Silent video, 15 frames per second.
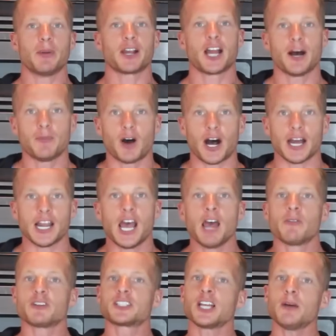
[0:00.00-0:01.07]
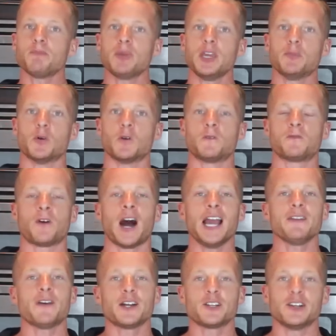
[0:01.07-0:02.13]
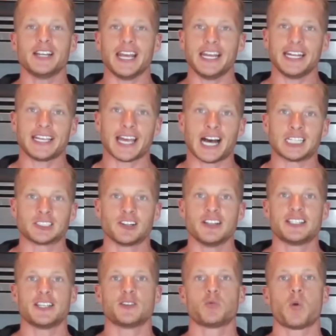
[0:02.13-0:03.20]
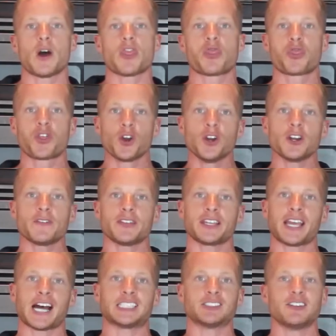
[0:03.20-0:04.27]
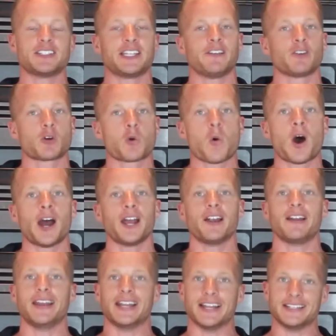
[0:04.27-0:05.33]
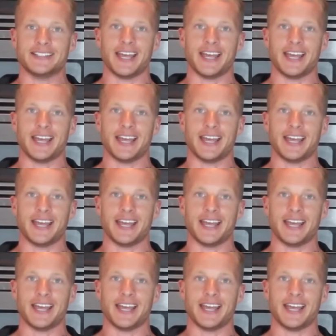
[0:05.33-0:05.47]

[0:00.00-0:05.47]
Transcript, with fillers: but come on. For some people, 580 calories is one third of the calories they require in a